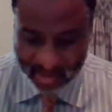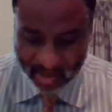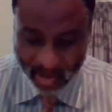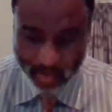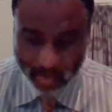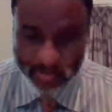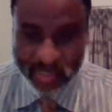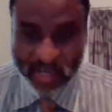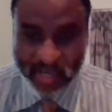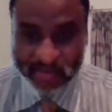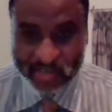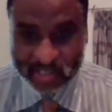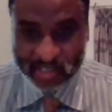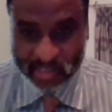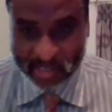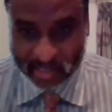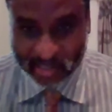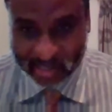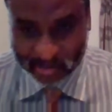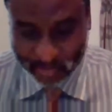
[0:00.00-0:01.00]
observing
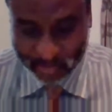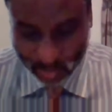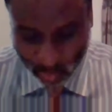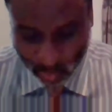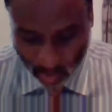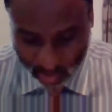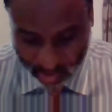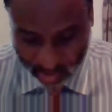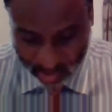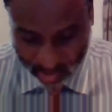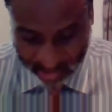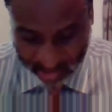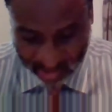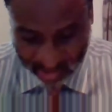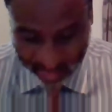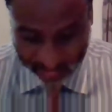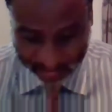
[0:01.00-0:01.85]
systems projects.